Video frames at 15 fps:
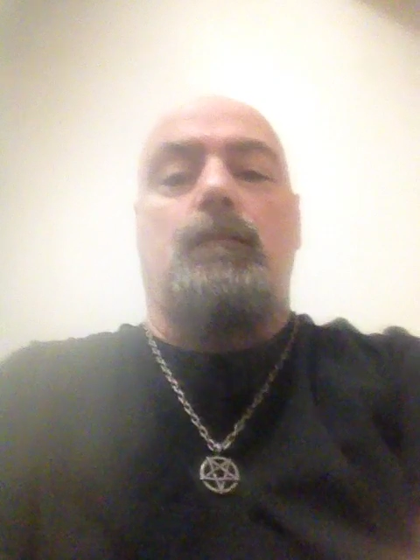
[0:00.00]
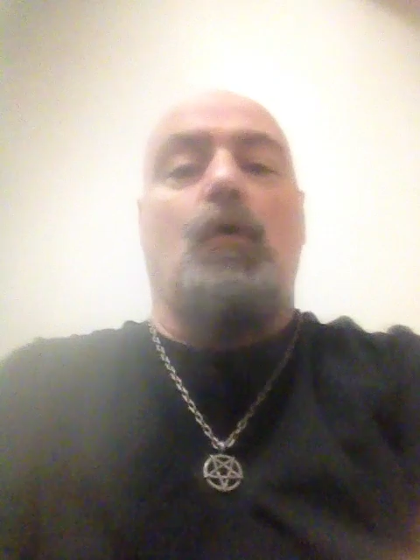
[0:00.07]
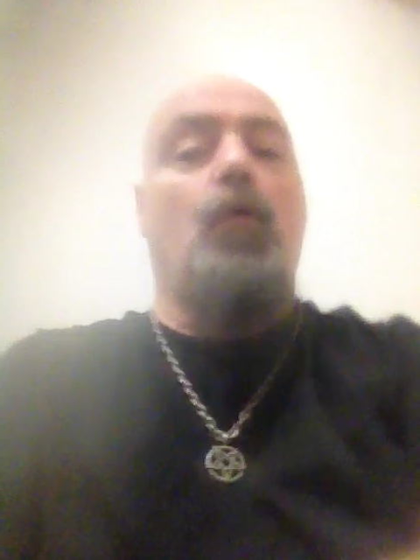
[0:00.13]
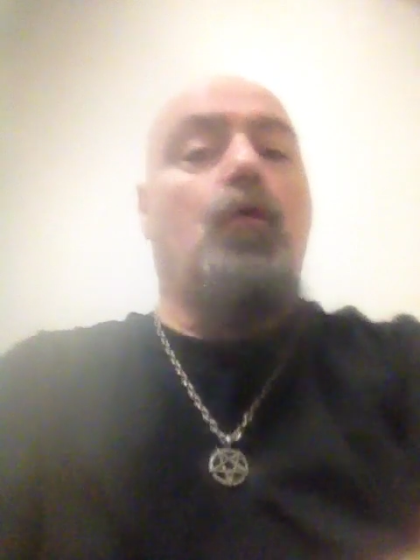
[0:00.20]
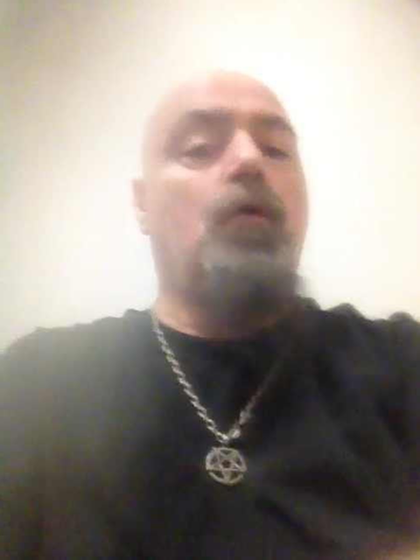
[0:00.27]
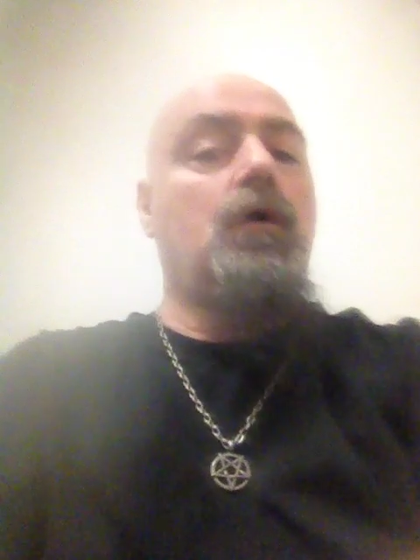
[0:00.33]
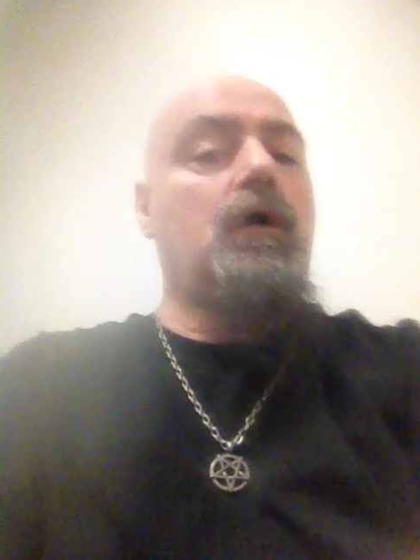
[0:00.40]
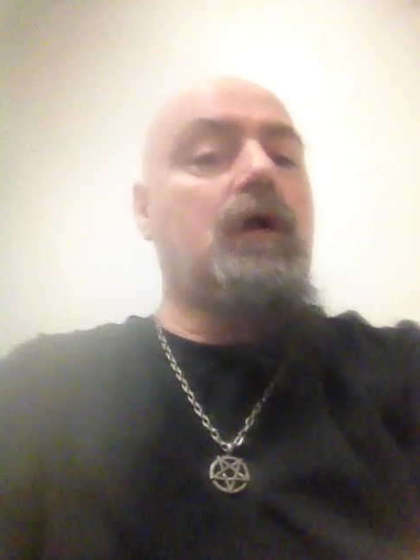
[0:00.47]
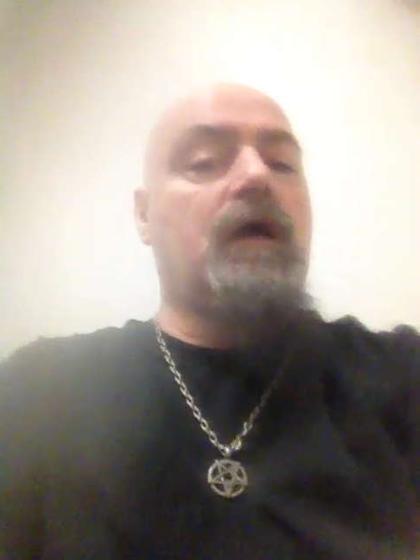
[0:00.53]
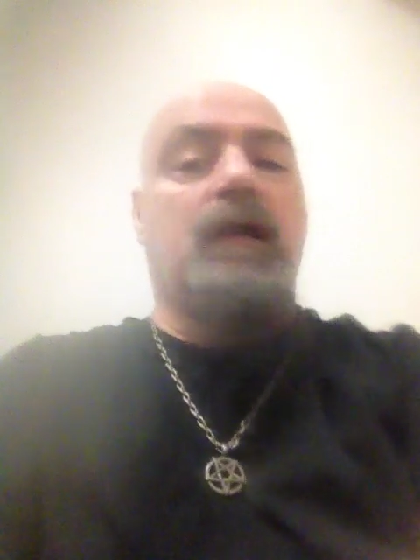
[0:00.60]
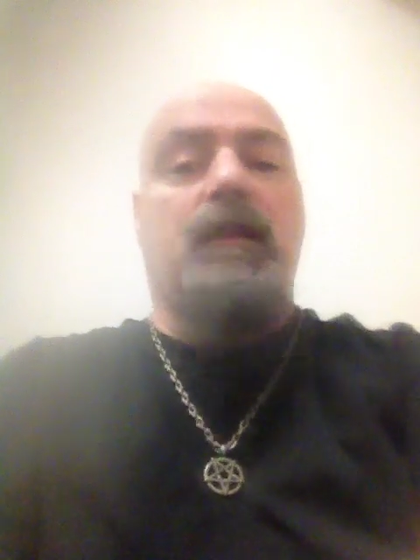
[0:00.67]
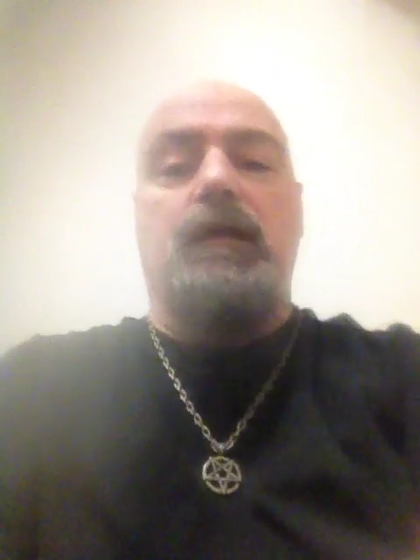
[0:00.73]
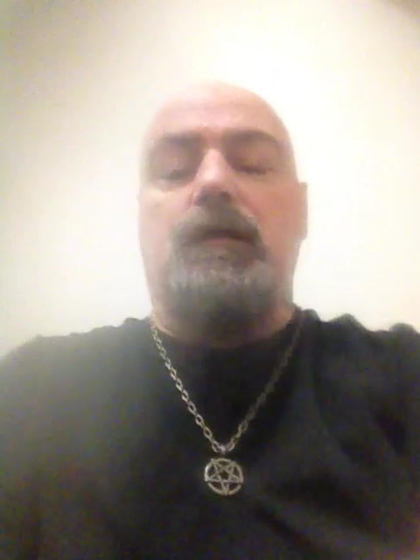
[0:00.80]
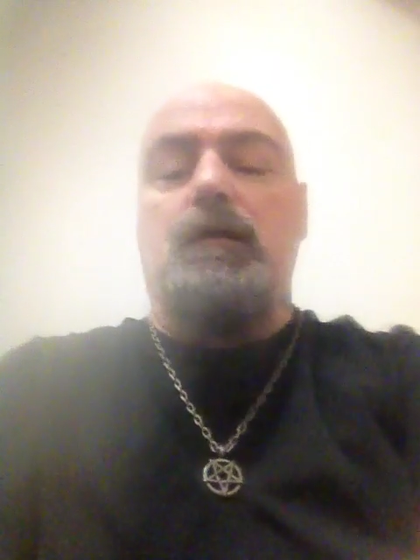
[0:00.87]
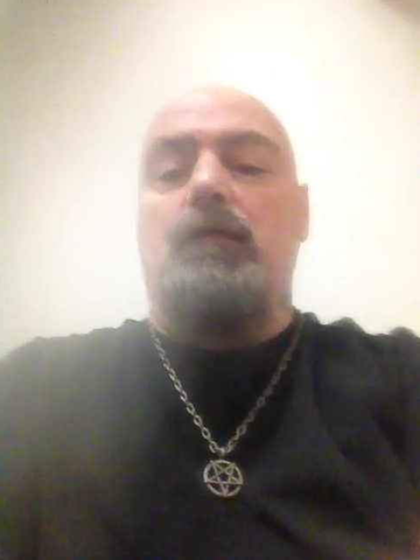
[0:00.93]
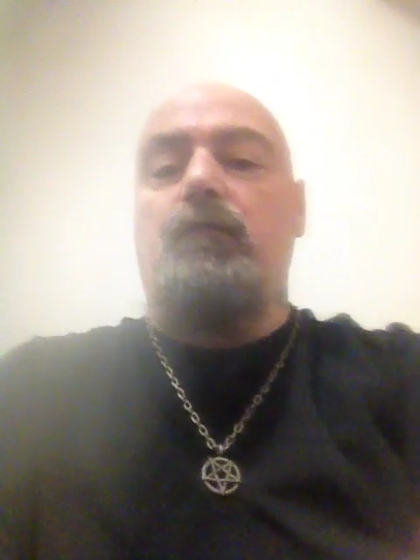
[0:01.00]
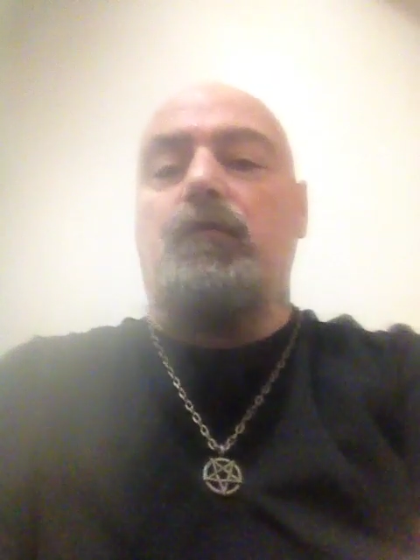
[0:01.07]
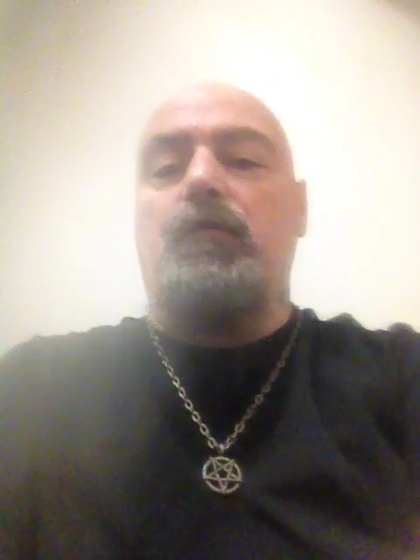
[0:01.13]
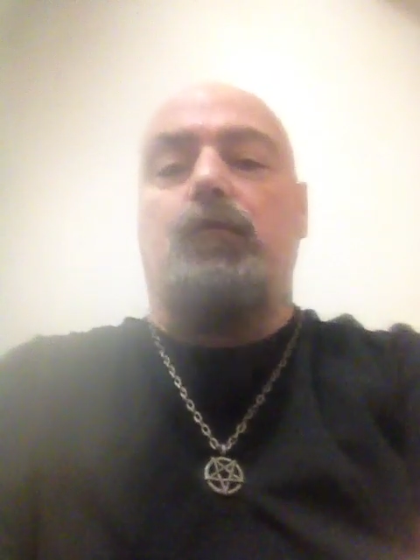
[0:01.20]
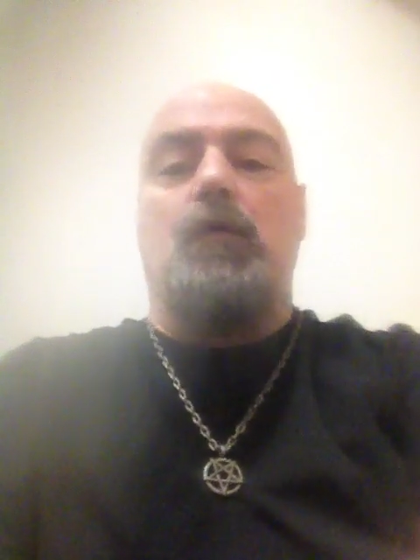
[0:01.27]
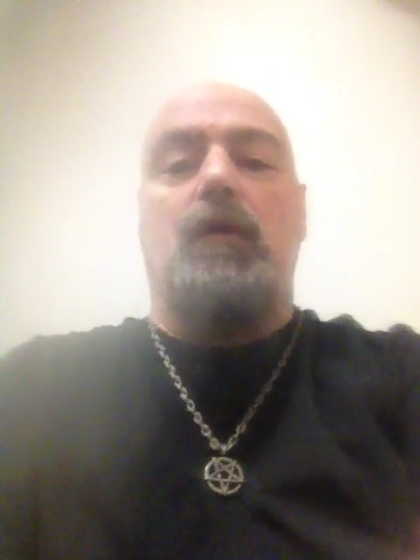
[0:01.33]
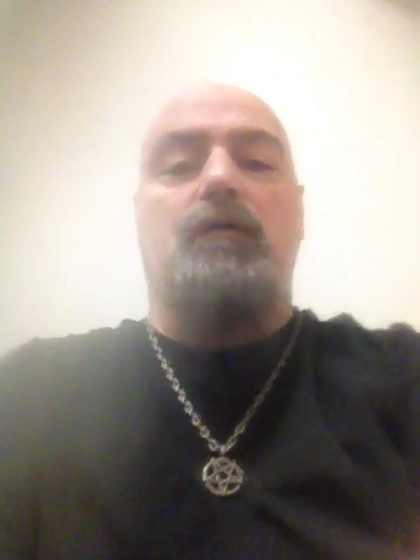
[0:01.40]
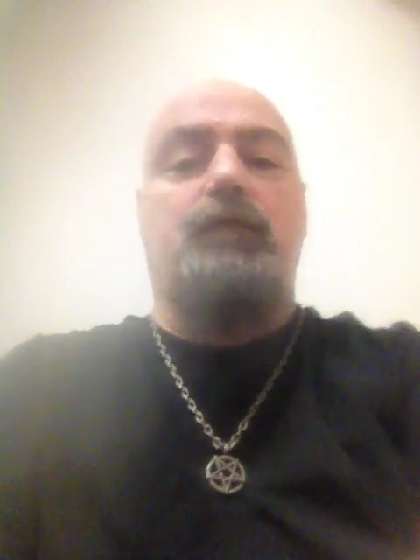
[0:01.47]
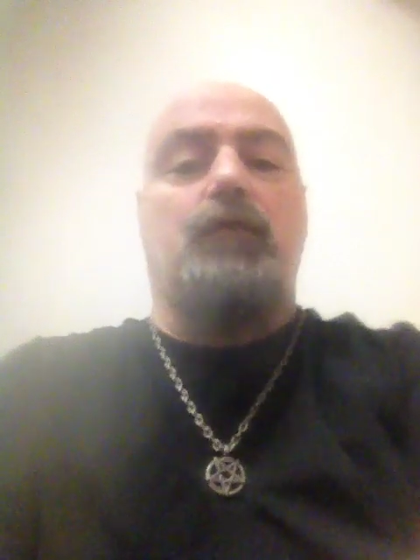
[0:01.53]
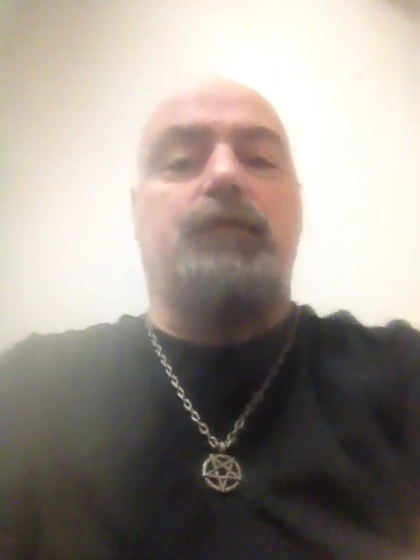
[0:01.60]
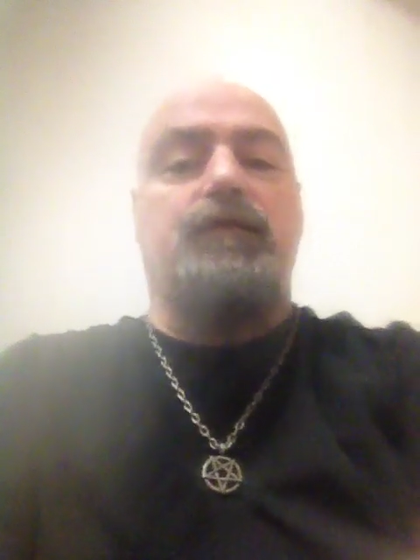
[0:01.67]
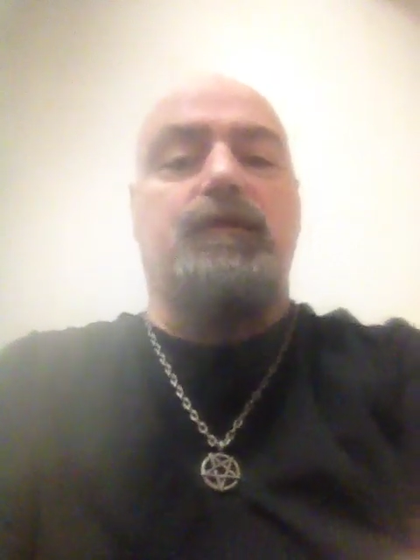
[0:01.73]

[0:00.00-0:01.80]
Or any of his wonderful